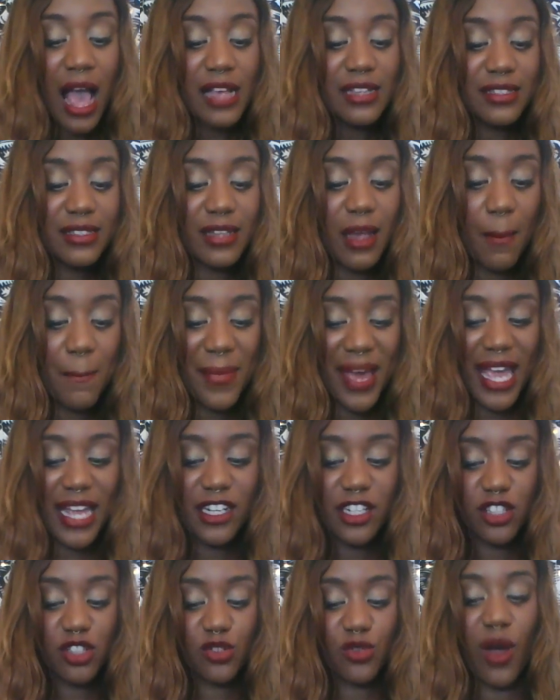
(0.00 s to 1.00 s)
Some may
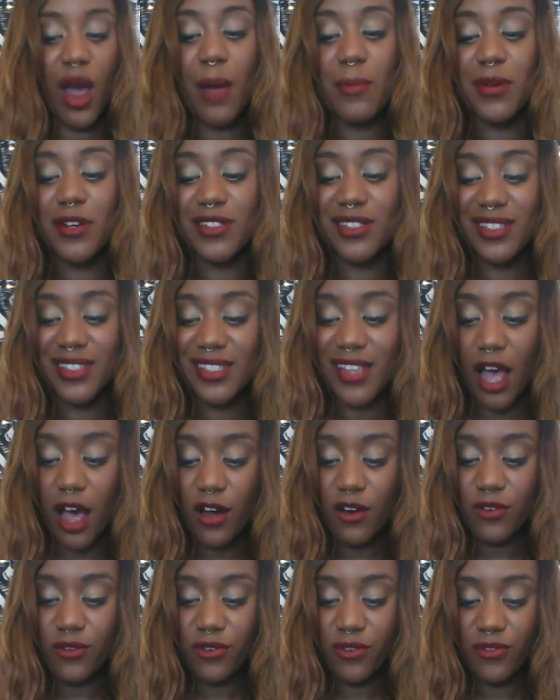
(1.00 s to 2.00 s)
describe
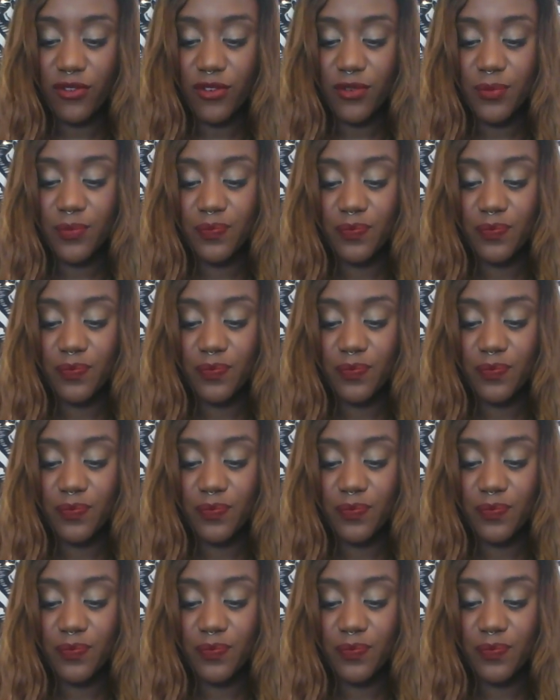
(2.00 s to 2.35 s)
yourself.